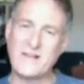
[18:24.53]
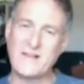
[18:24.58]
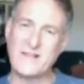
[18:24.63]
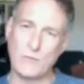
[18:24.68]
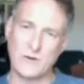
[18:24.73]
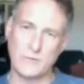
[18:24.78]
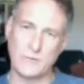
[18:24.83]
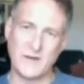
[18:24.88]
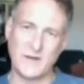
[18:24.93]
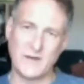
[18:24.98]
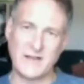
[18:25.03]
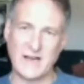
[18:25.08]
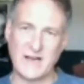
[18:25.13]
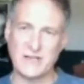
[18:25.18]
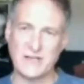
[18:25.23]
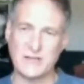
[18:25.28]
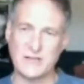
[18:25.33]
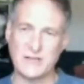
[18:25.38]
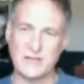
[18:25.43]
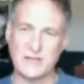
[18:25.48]
way they
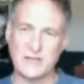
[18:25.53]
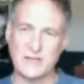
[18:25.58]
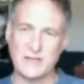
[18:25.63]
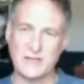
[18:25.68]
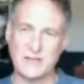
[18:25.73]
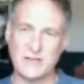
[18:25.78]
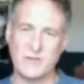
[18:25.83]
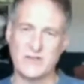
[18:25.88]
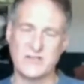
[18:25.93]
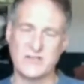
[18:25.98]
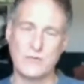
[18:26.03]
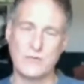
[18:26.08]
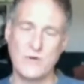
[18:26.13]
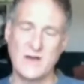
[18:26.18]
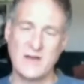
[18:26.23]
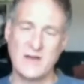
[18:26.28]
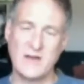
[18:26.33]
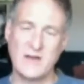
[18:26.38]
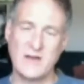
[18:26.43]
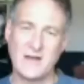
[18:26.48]
want to engage with
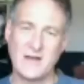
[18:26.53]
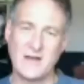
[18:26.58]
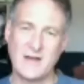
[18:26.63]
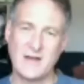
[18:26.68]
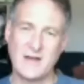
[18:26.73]
us. So,